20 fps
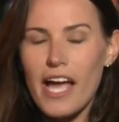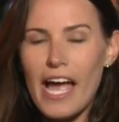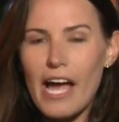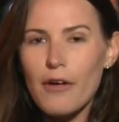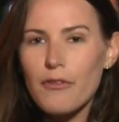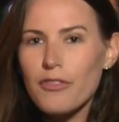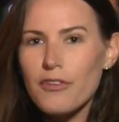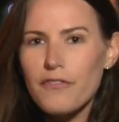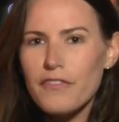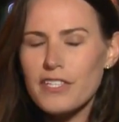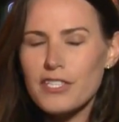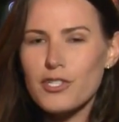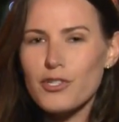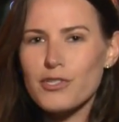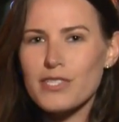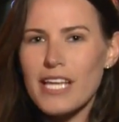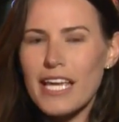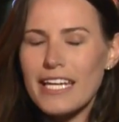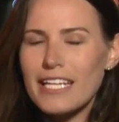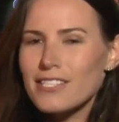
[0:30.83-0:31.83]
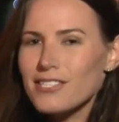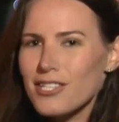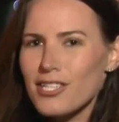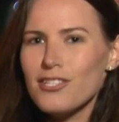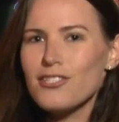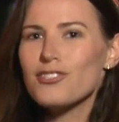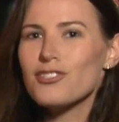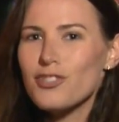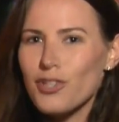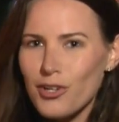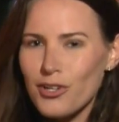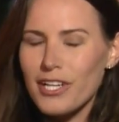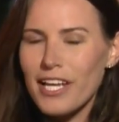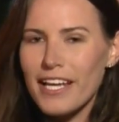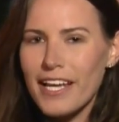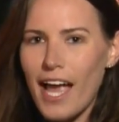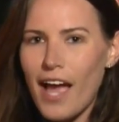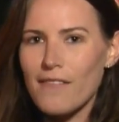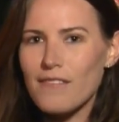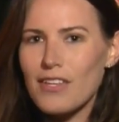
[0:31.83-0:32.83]
Health officials say it's
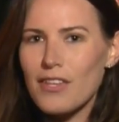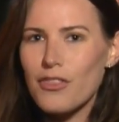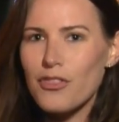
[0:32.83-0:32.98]
concerning having